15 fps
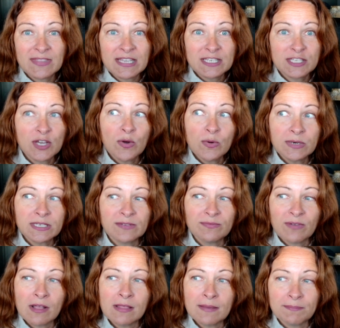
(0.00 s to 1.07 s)
that don't
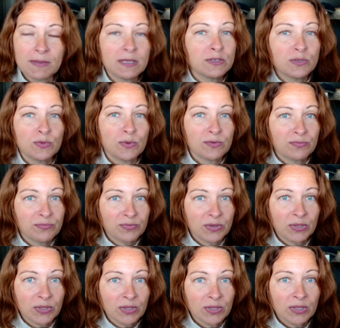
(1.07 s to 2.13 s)
develop into a
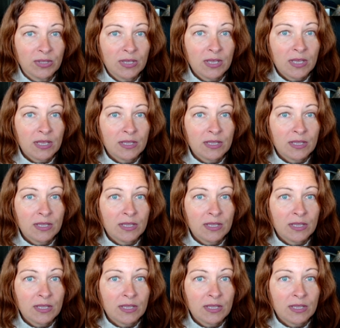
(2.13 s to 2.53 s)
full